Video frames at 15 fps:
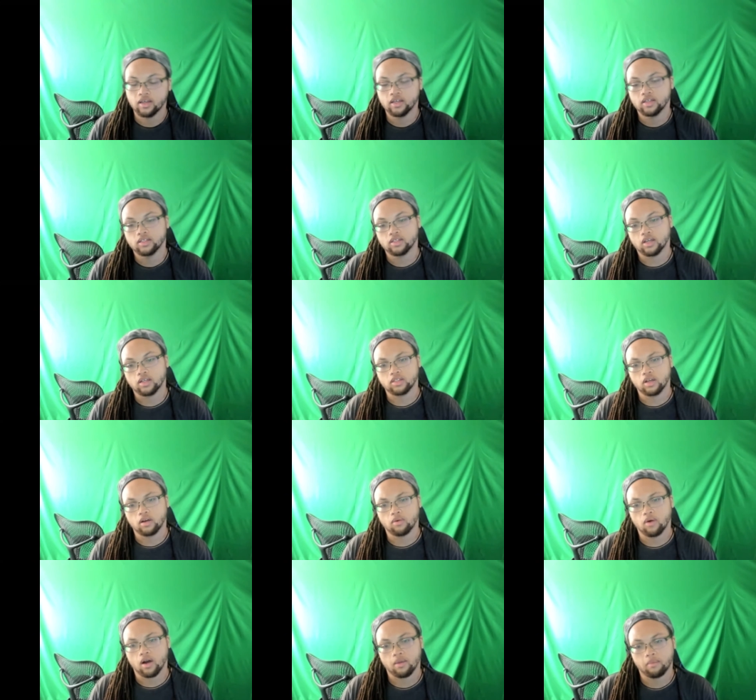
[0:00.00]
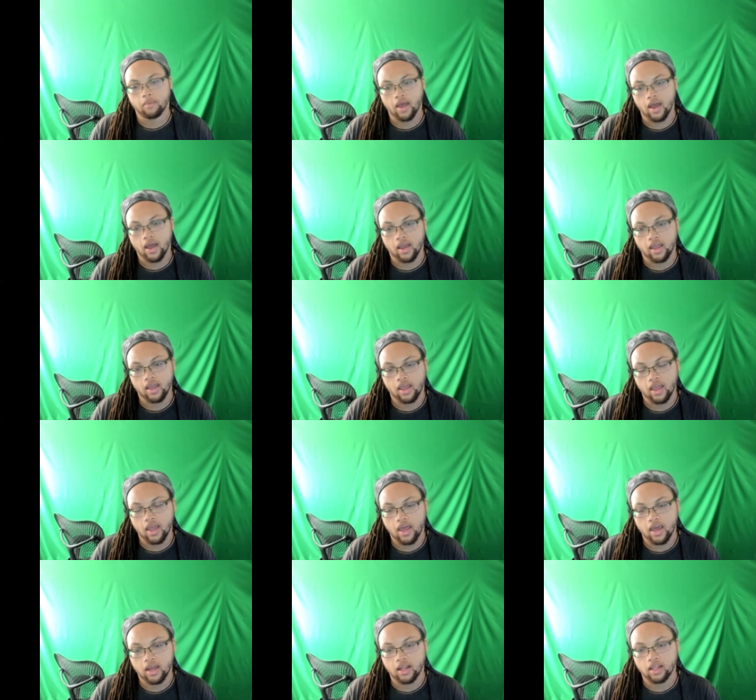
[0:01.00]
So I started walking back,
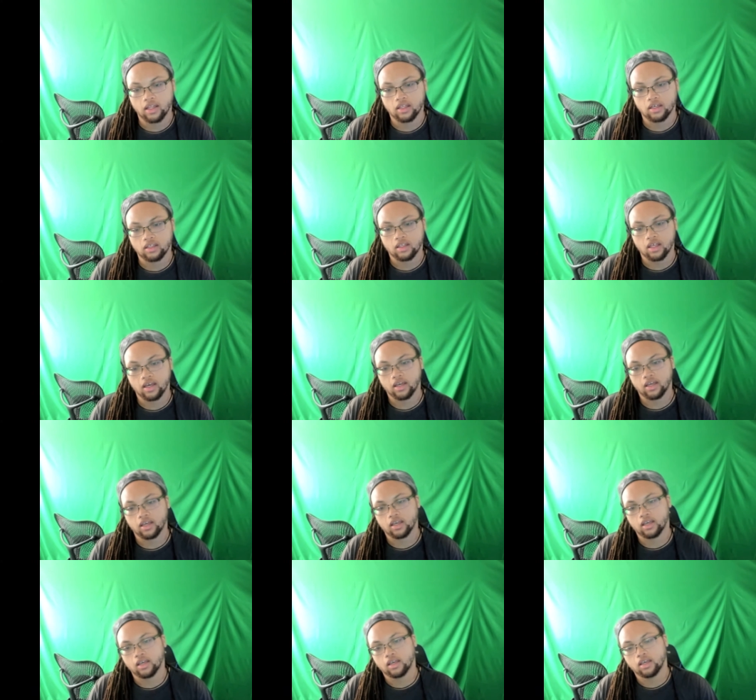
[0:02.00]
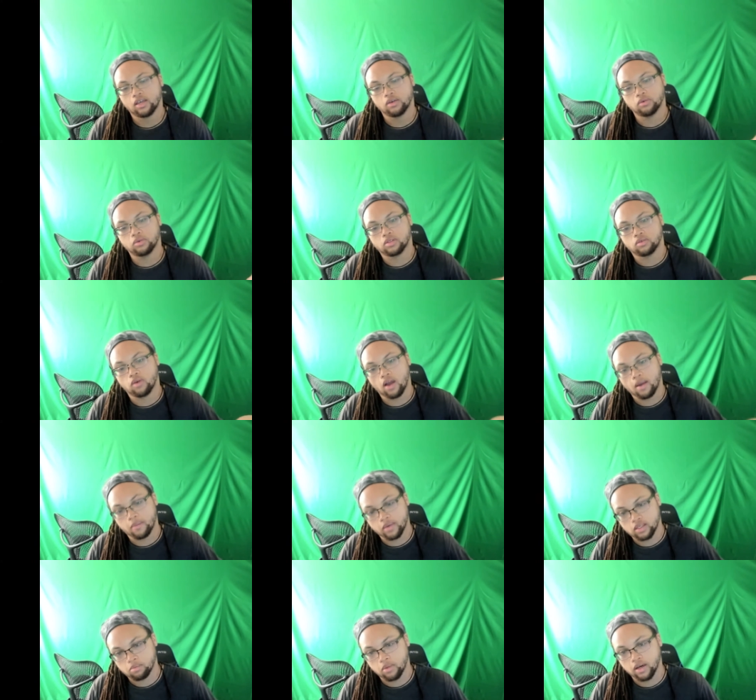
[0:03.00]
and it looked like he was grabbing
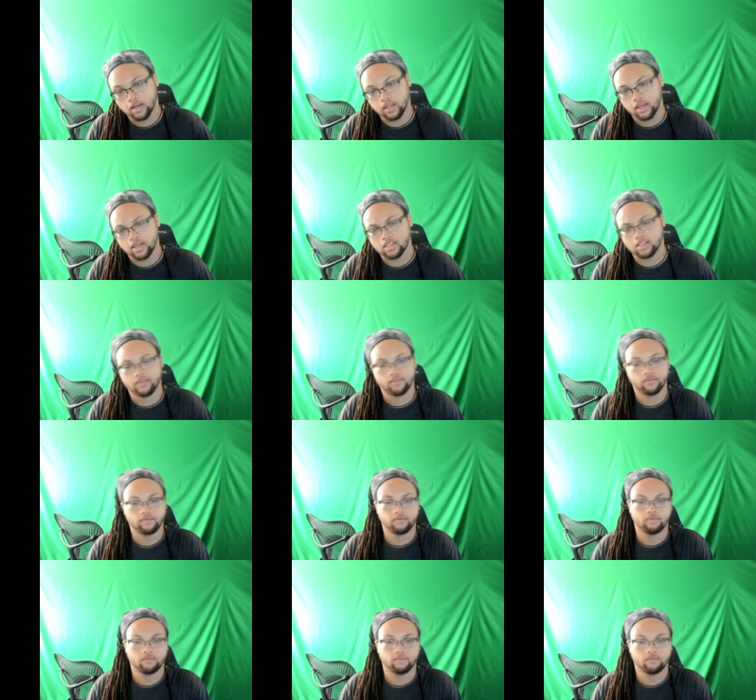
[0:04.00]
his money, as if